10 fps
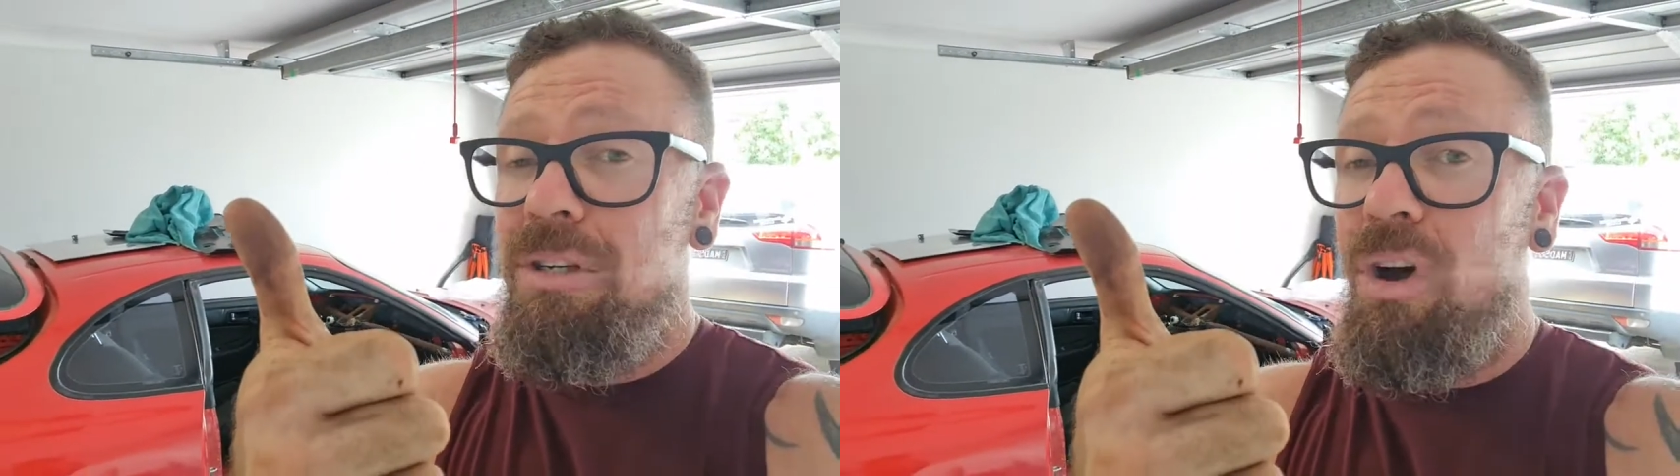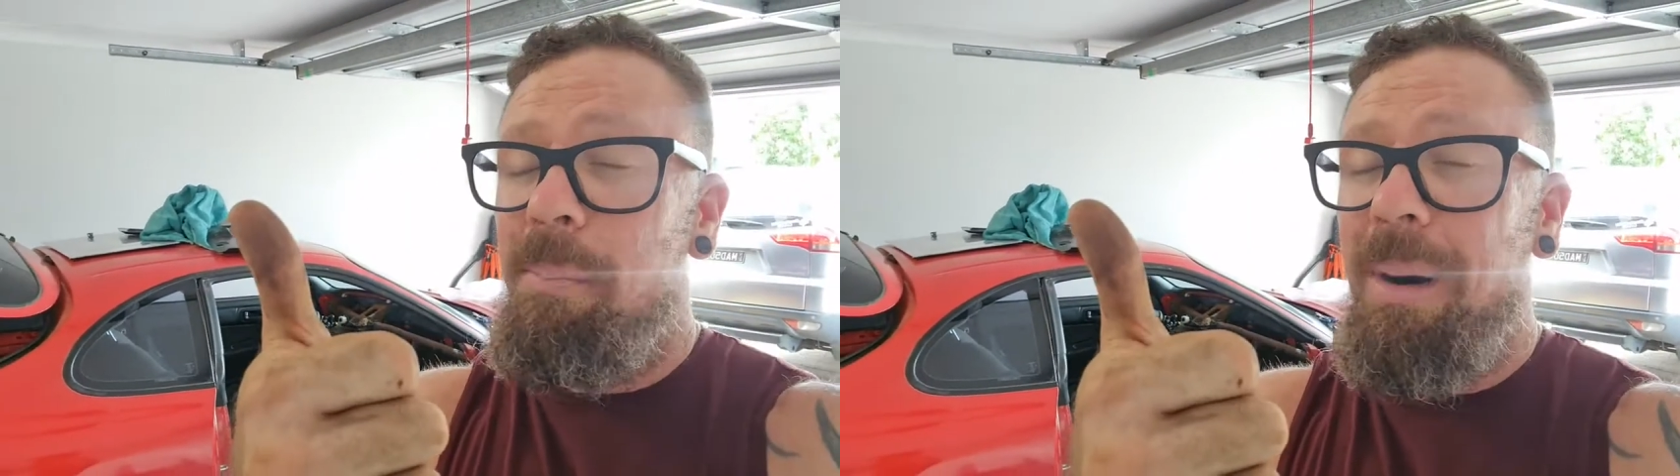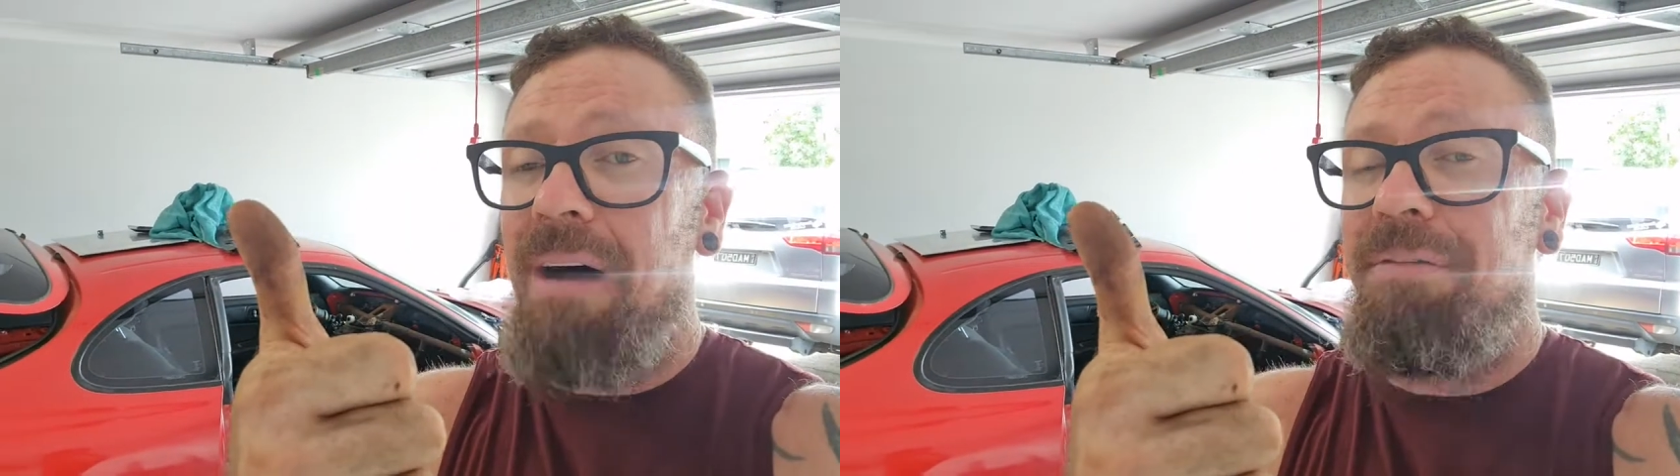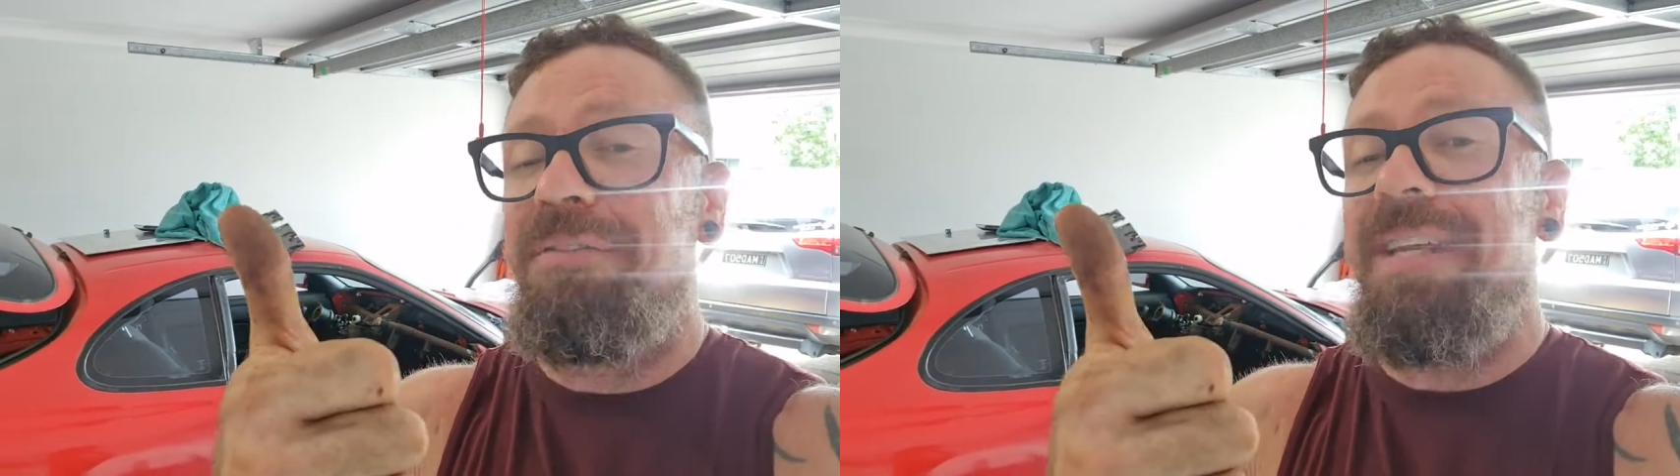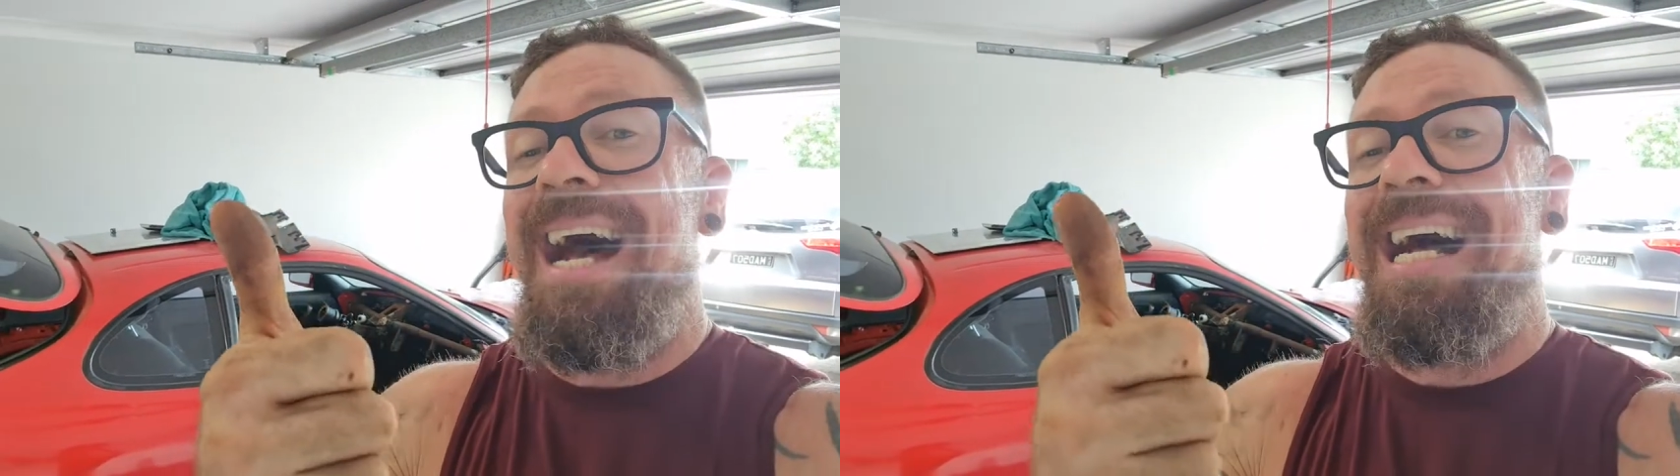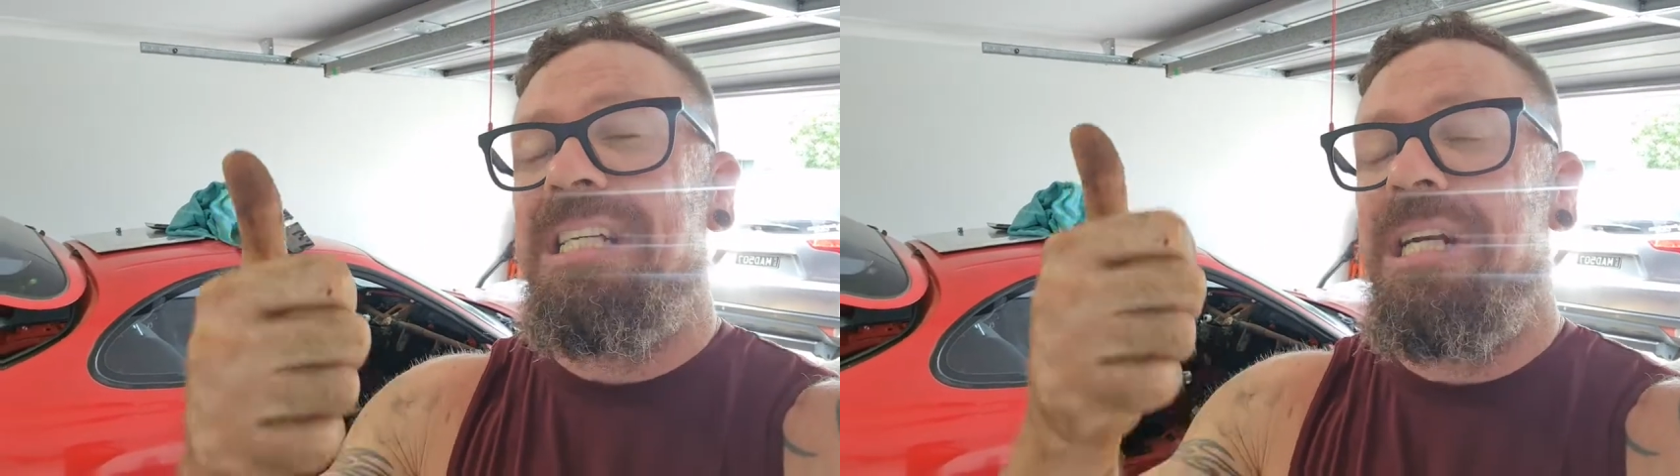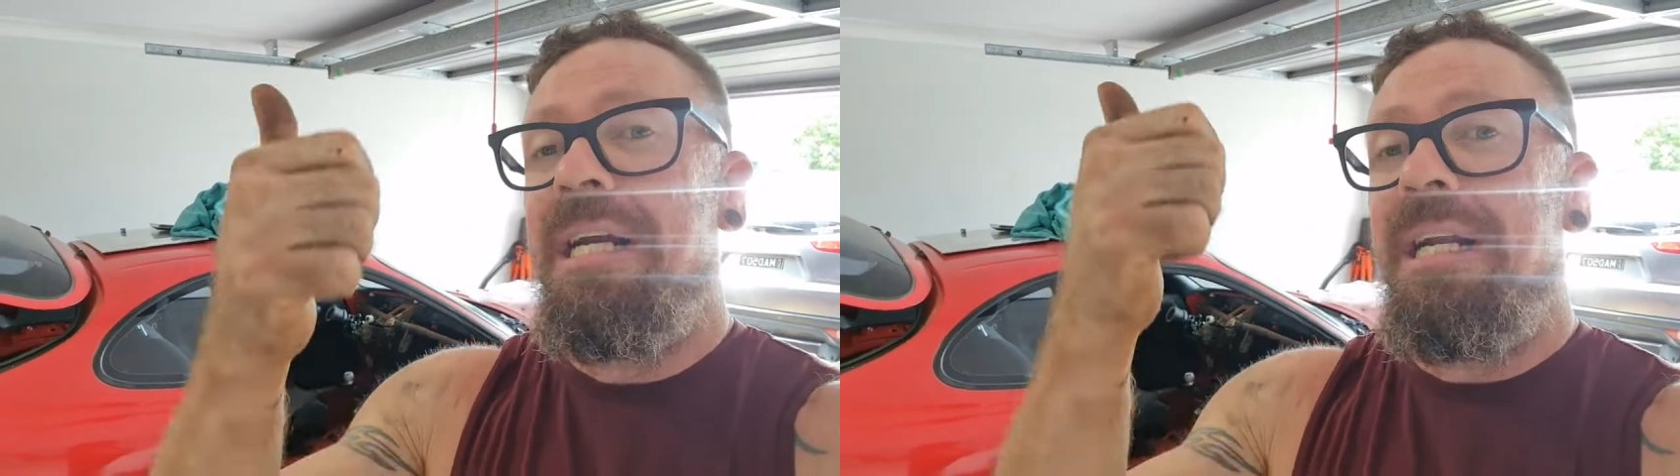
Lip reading: top half of dash